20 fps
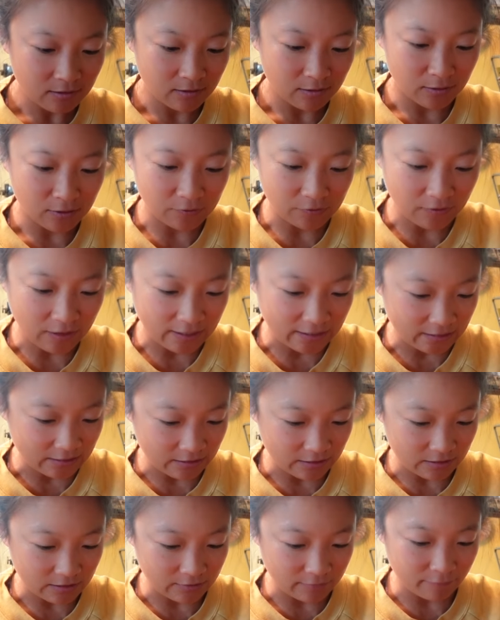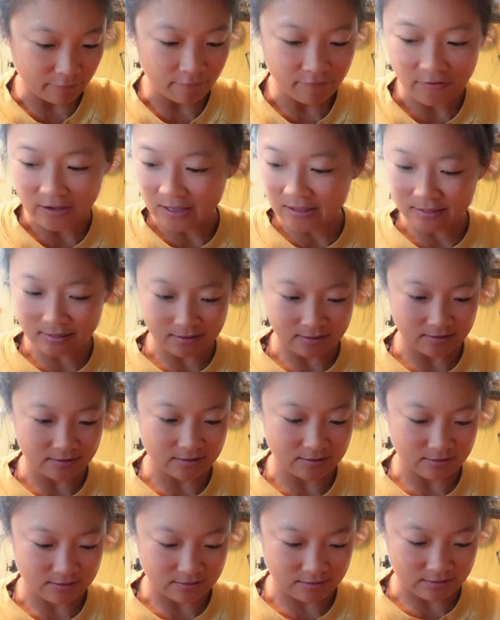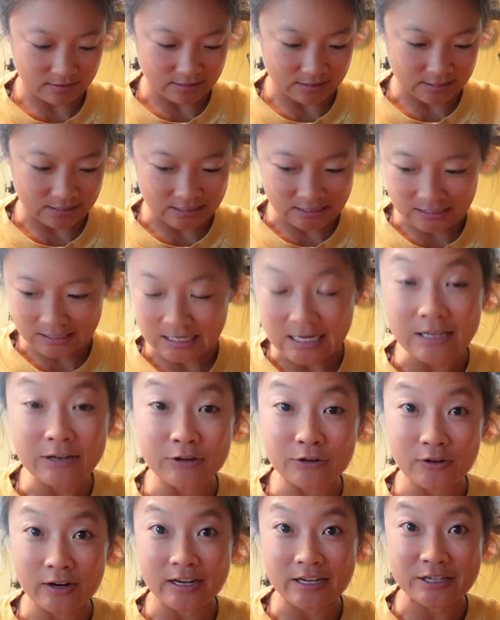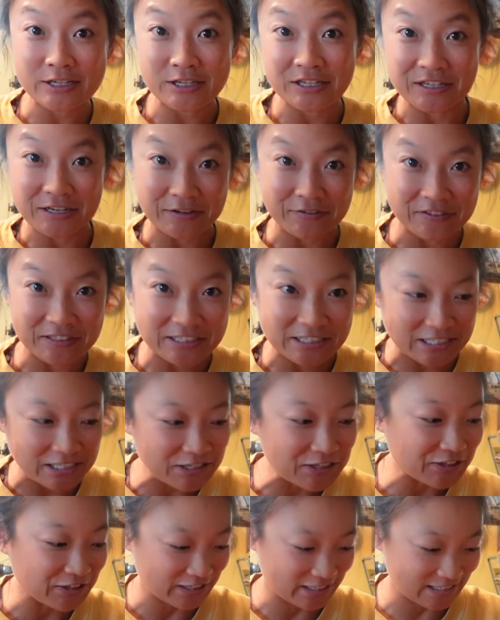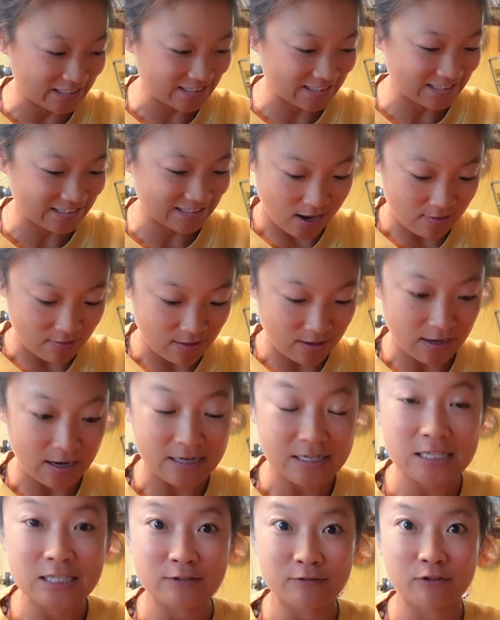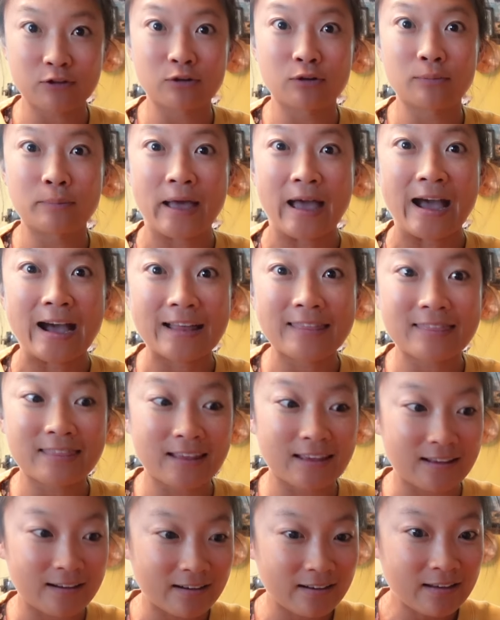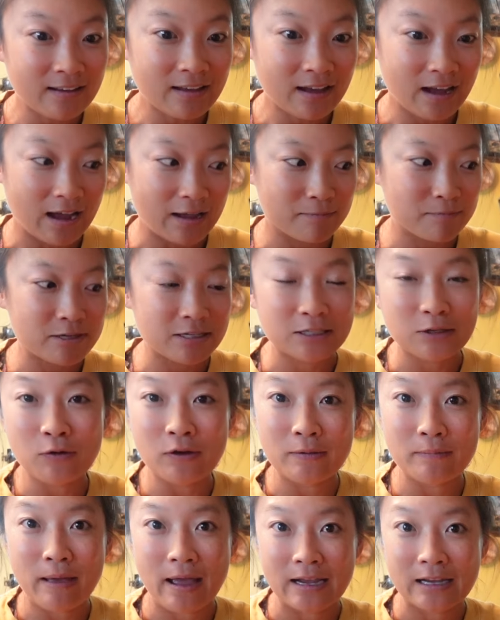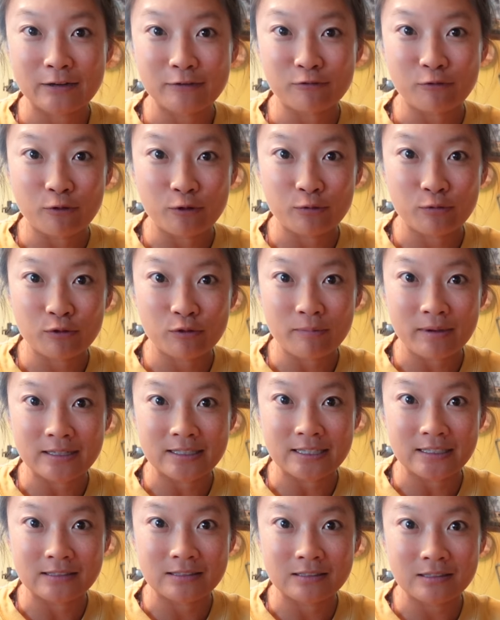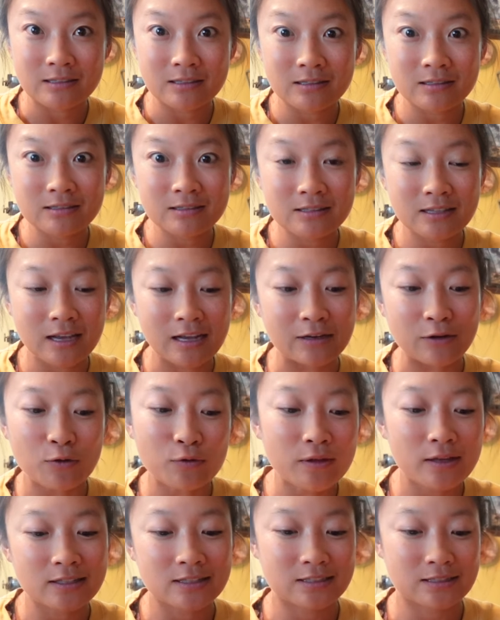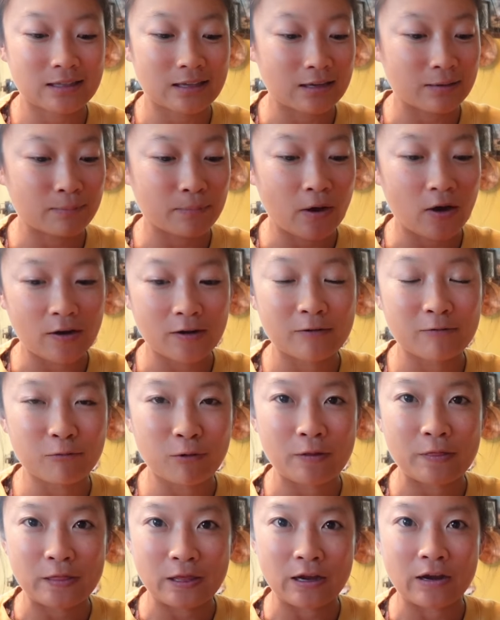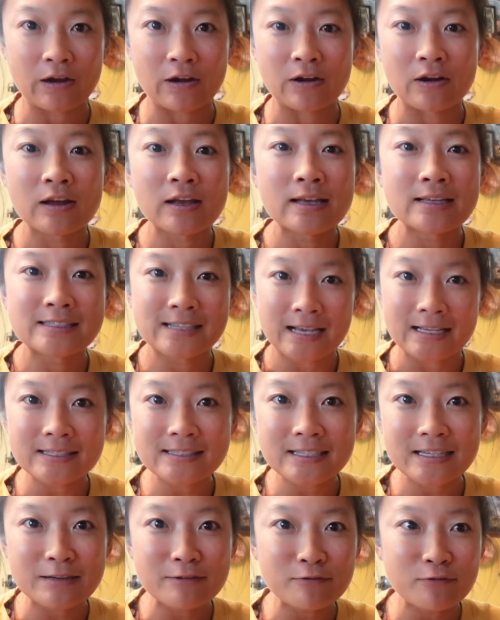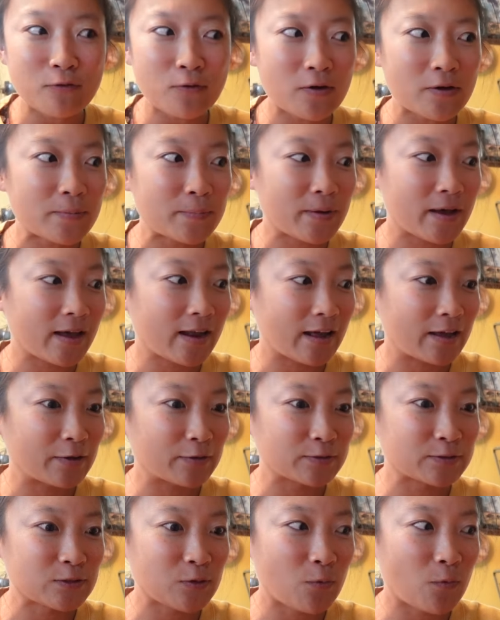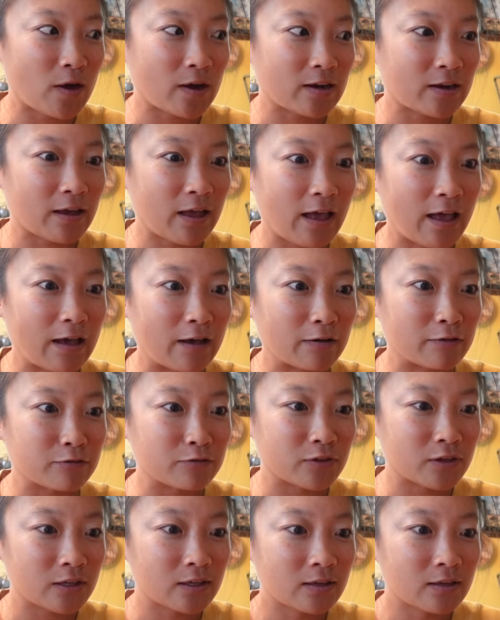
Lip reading: on like the fifth iteration of a decrease. And then I just feel bad that I'm just going back and forth with my testers. I know that's like part of what they're testing for, but I also wanna have,